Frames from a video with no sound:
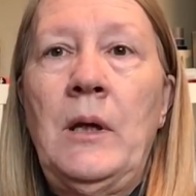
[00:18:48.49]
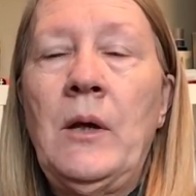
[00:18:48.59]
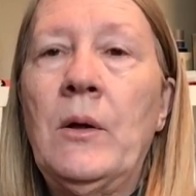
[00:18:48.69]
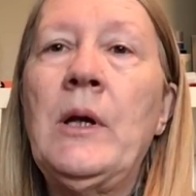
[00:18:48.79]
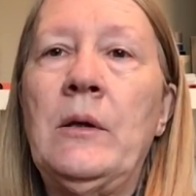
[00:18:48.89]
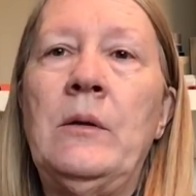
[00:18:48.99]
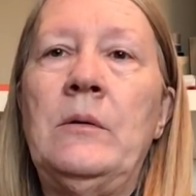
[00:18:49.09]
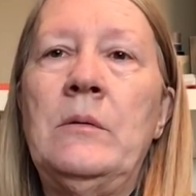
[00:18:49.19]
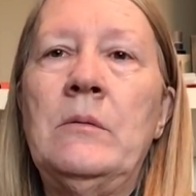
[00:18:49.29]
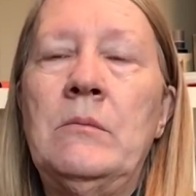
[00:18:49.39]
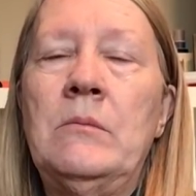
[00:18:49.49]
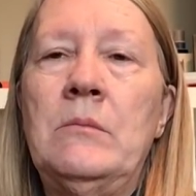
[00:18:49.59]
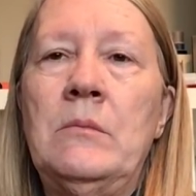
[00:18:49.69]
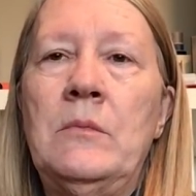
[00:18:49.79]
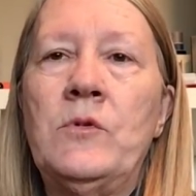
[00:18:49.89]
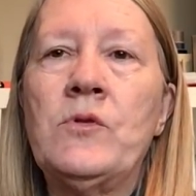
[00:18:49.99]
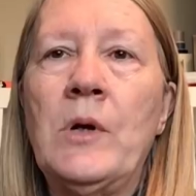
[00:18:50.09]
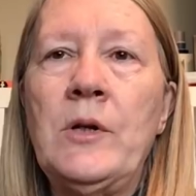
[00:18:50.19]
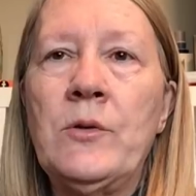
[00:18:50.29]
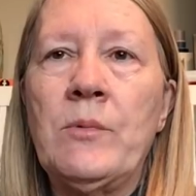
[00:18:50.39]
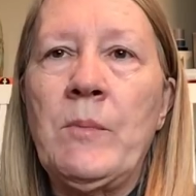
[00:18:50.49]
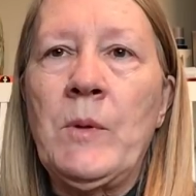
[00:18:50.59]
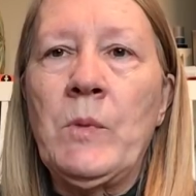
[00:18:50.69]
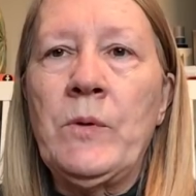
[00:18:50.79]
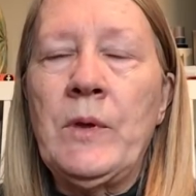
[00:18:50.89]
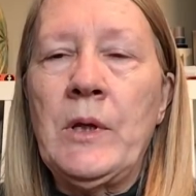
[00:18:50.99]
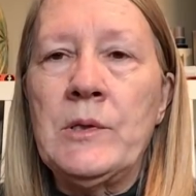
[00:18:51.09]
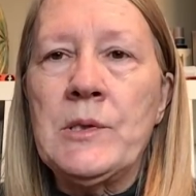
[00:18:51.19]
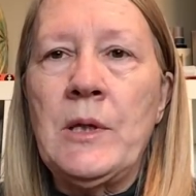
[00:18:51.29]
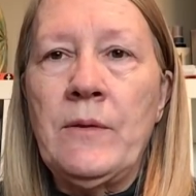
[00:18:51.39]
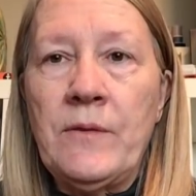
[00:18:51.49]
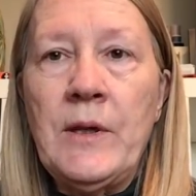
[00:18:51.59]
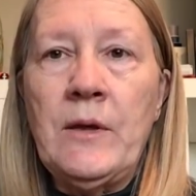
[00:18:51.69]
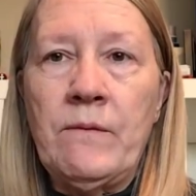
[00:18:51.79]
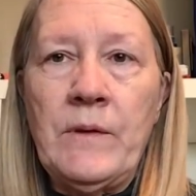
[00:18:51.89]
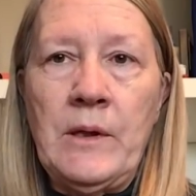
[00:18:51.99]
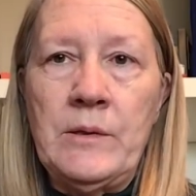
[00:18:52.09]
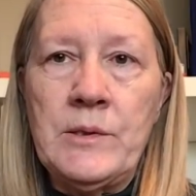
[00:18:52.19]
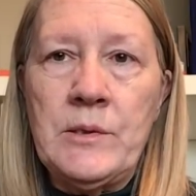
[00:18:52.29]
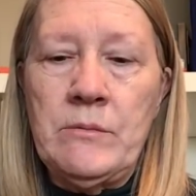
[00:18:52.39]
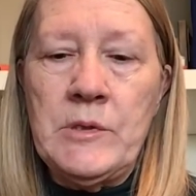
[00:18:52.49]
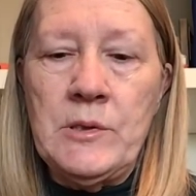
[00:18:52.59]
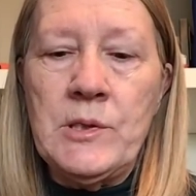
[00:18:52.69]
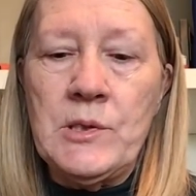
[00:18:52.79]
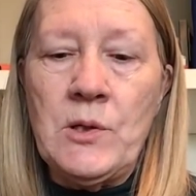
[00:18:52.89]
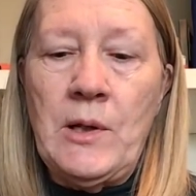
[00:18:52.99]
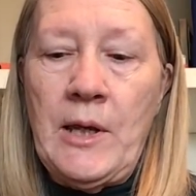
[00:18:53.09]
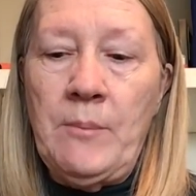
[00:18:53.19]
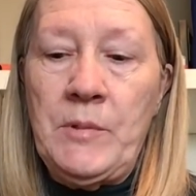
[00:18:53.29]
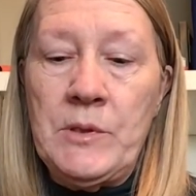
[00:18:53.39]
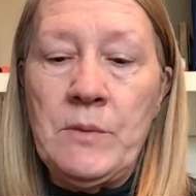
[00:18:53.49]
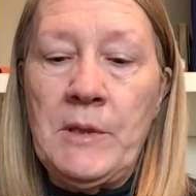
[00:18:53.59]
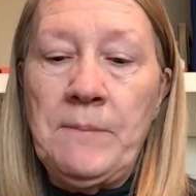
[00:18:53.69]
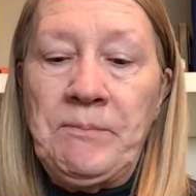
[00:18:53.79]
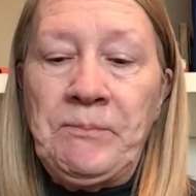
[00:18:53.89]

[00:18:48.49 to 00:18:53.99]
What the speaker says: airheaded, trying to remember things and think of things since this all happened to me.